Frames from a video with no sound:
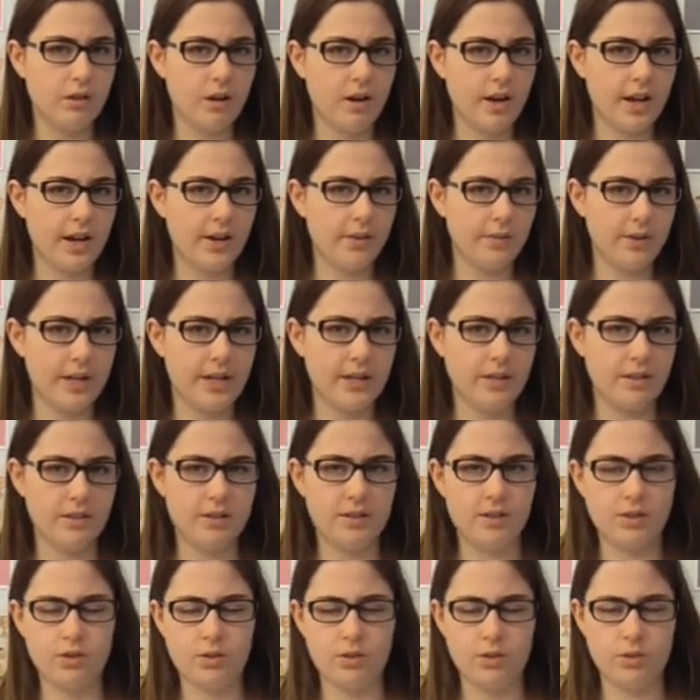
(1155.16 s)

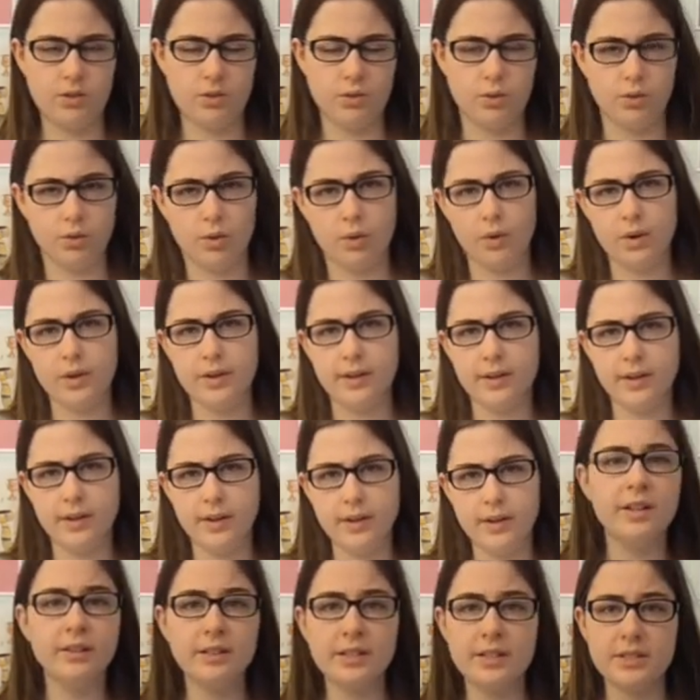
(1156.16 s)
Irene's daughter,
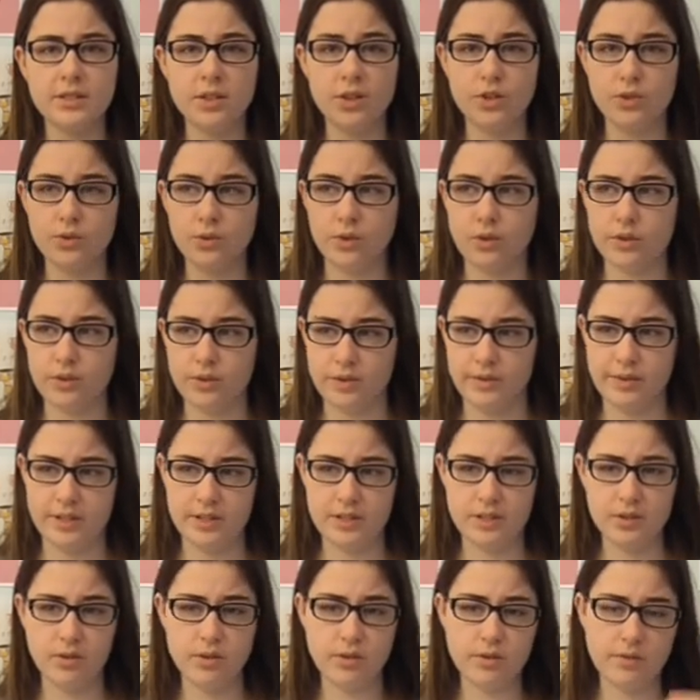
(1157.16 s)
at least her daughter in
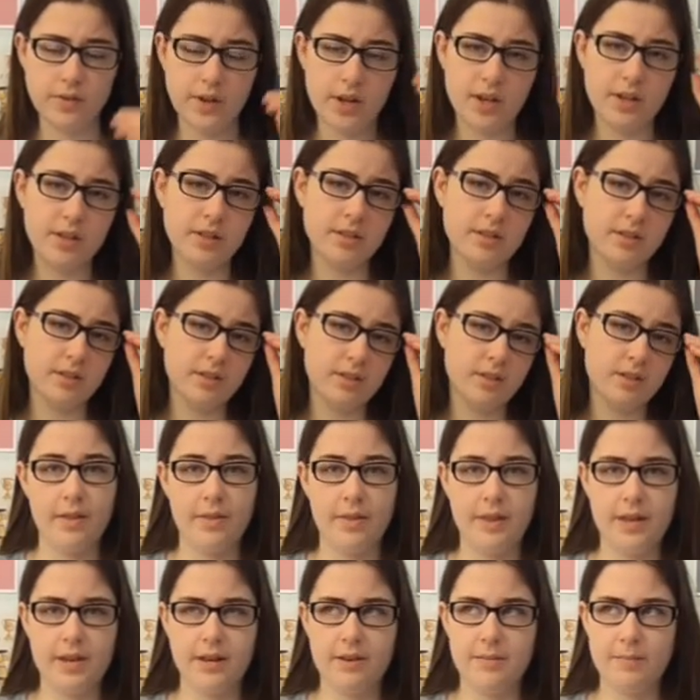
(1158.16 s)
this universe? And
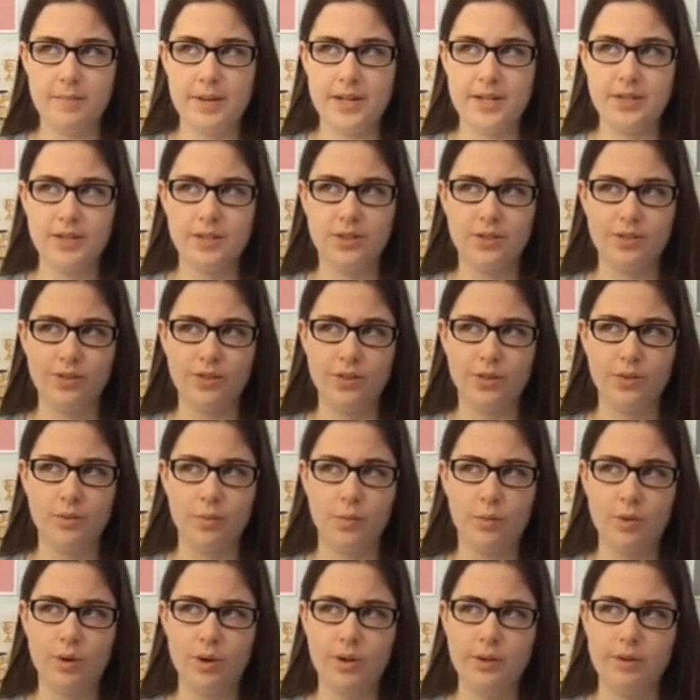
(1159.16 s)
then based
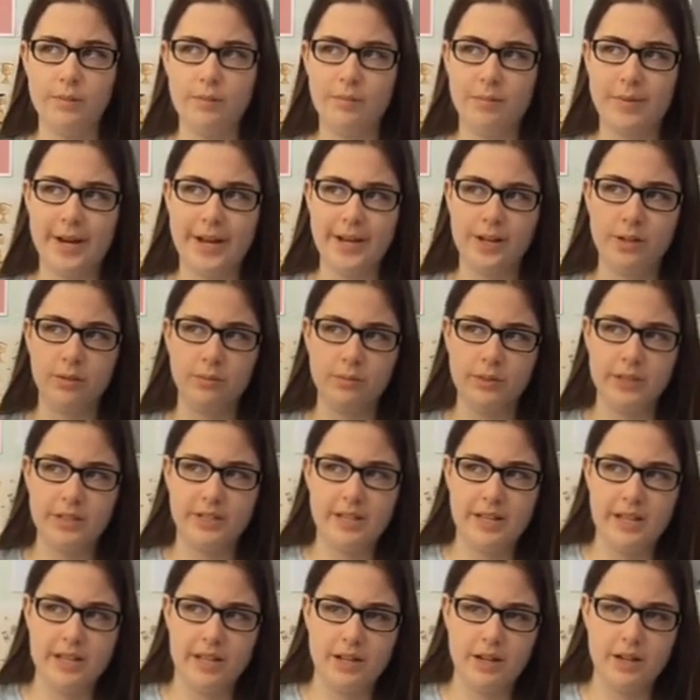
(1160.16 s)
on what Michael was
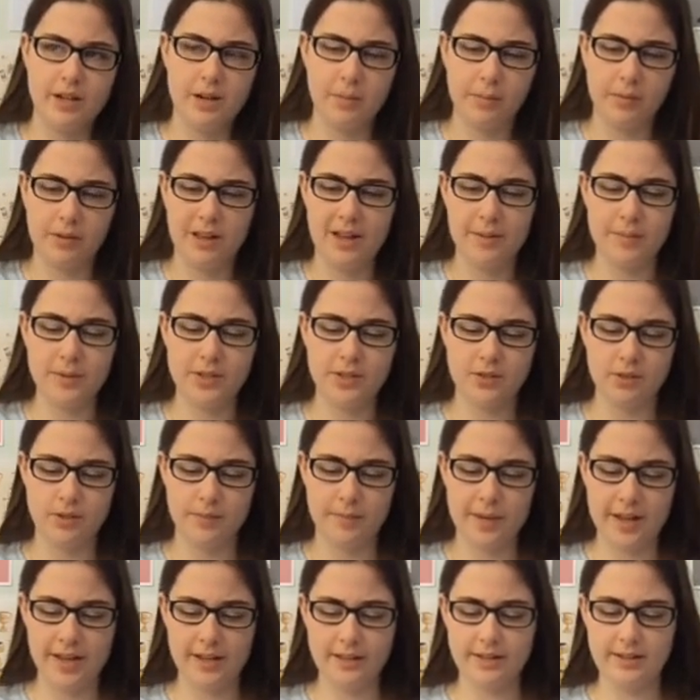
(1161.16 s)
saying a couple episodes
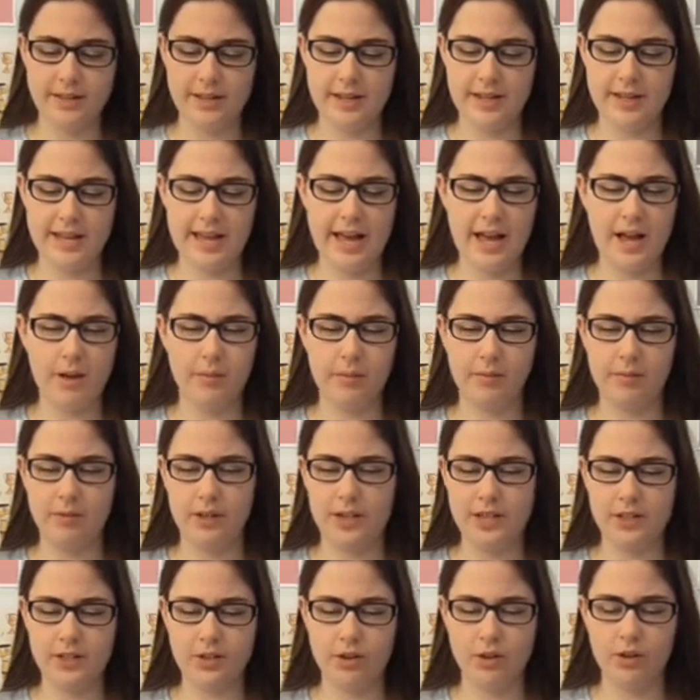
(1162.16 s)
back, saying how,
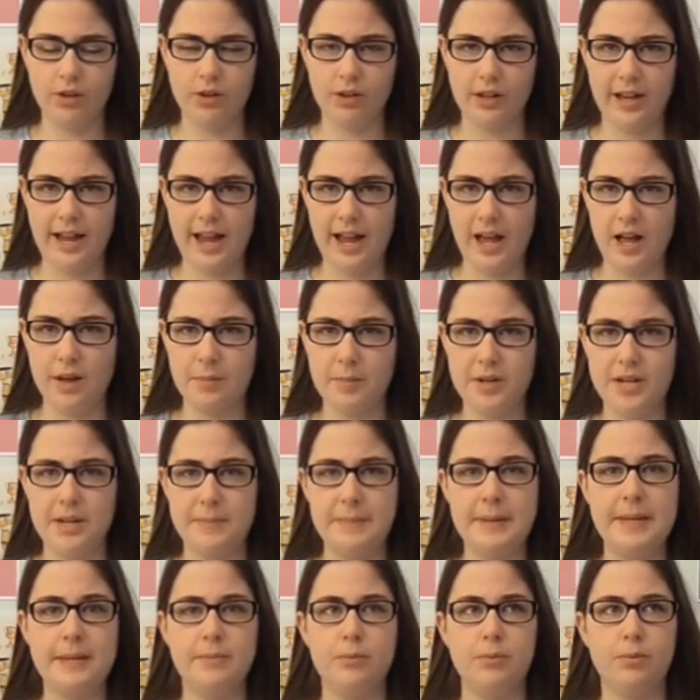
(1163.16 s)
like, to Hollow, how many
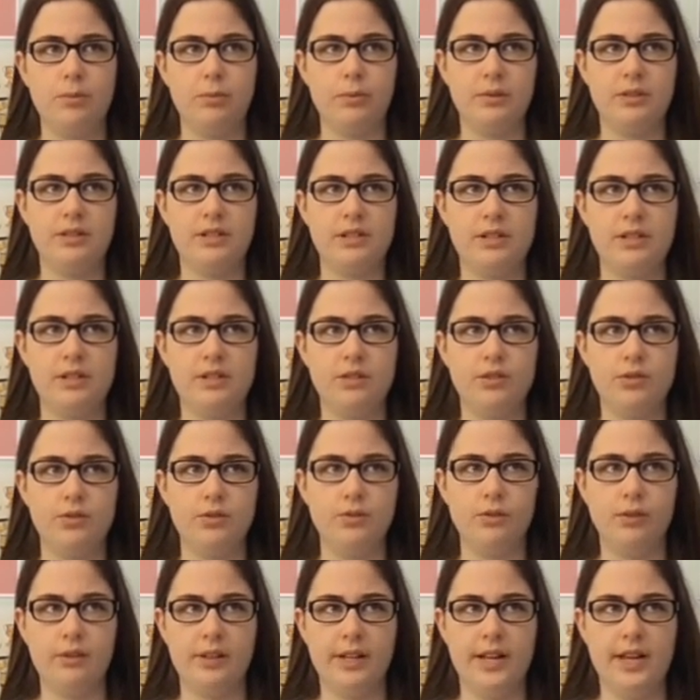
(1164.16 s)
people did
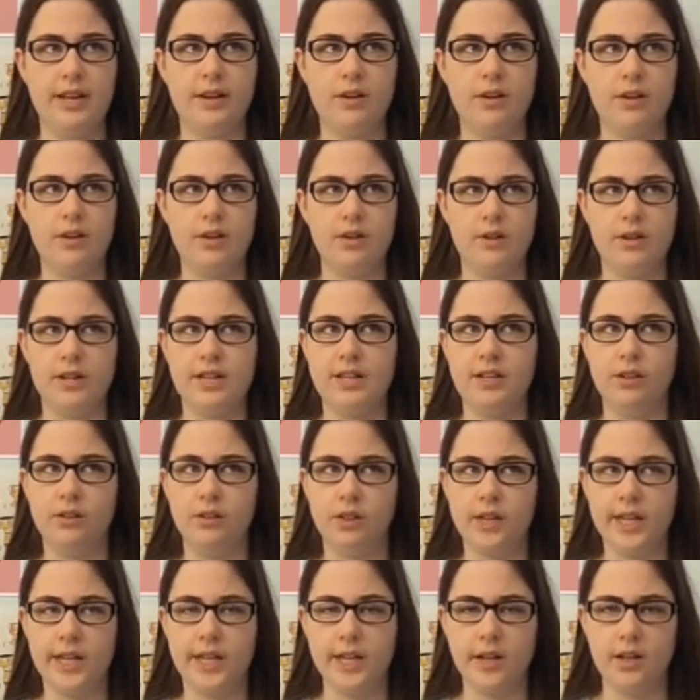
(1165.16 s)
you let her
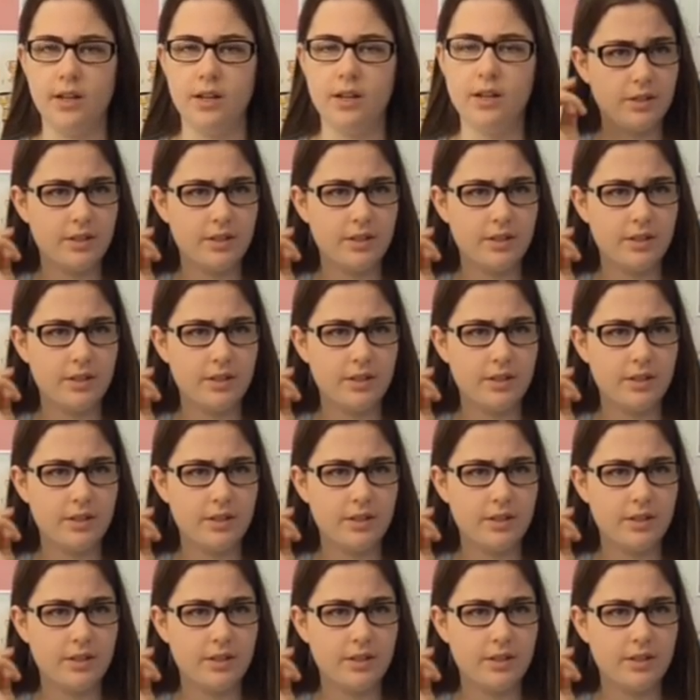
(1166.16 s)
kill here?